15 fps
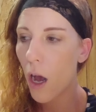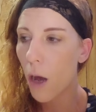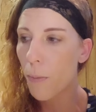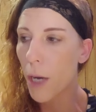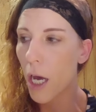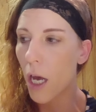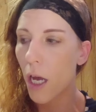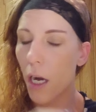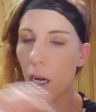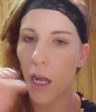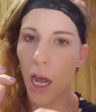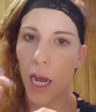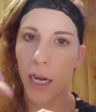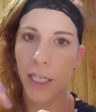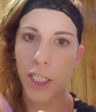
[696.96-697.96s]
But
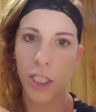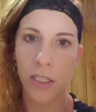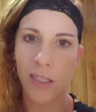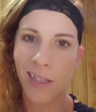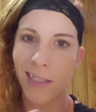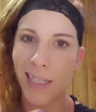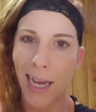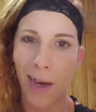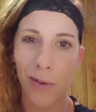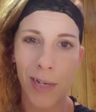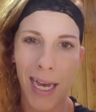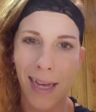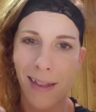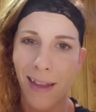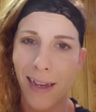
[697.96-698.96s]
I had just laid down
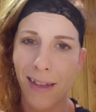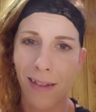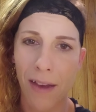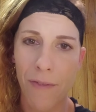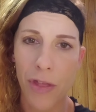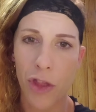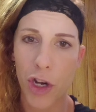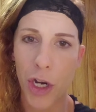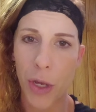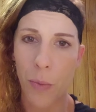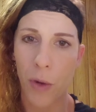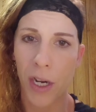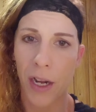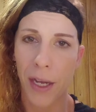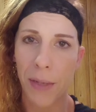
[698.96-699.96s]
at like 11:30
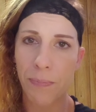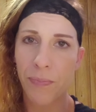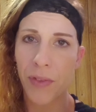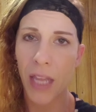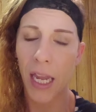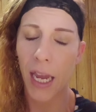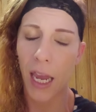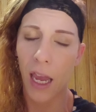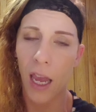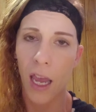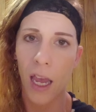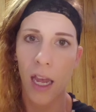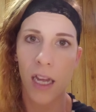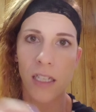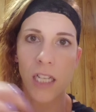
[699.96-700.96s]
one night,
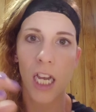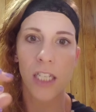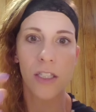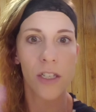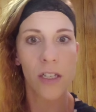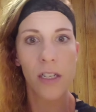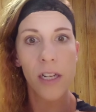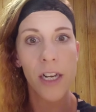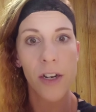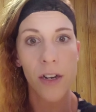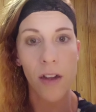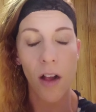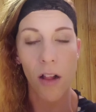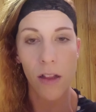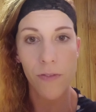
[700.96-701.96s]
and I started
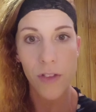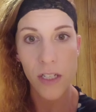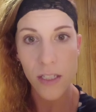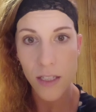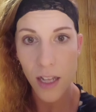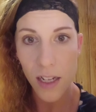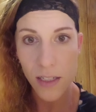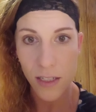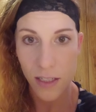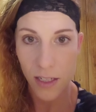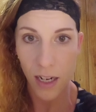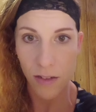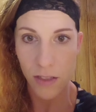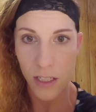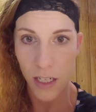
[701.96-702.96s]
hearing all of these thuds
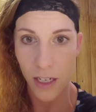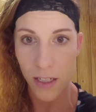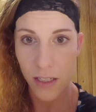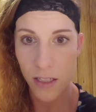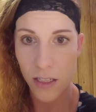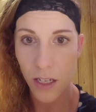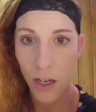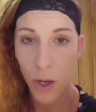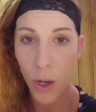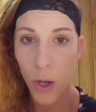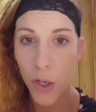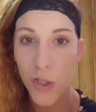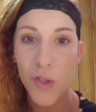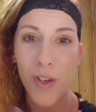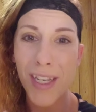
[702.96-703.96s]
downstairs.
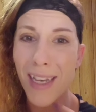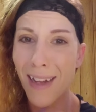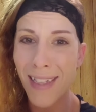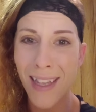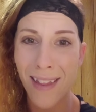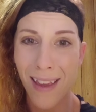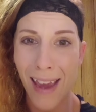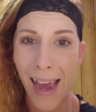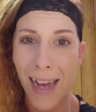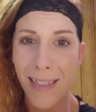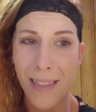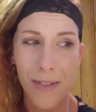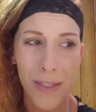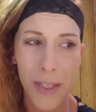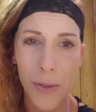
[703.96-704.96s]
So I yelled at the
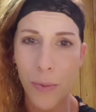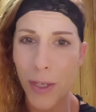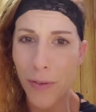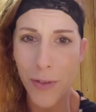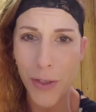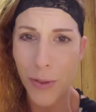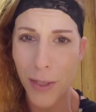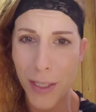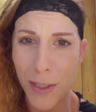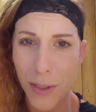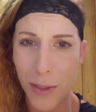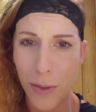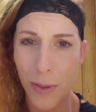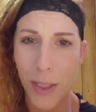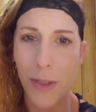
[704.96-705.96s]
cats. I was like, whatever you guys
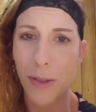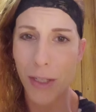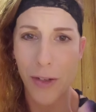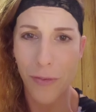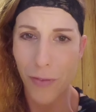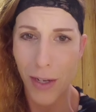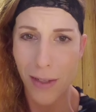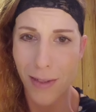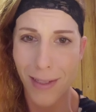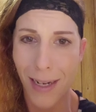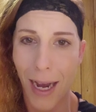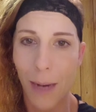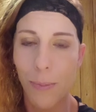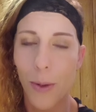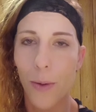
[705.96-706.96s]
are doing, you need to fucking
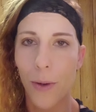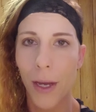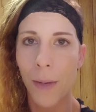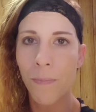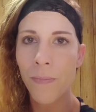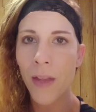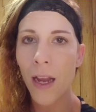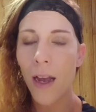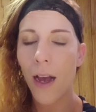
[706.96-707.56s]
stop, okay?